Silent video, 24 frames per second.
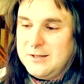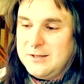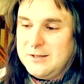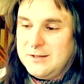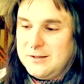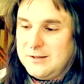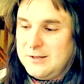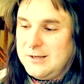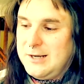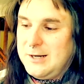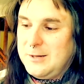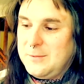
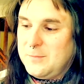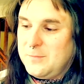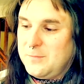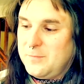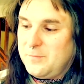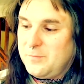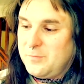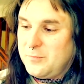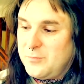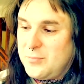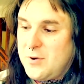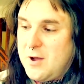Like,
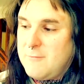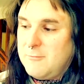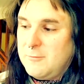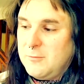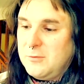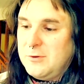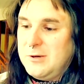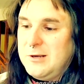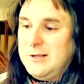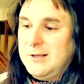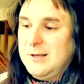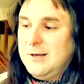
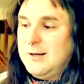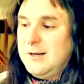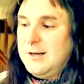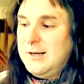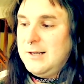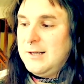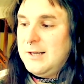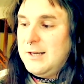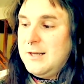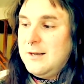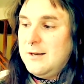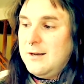probably not.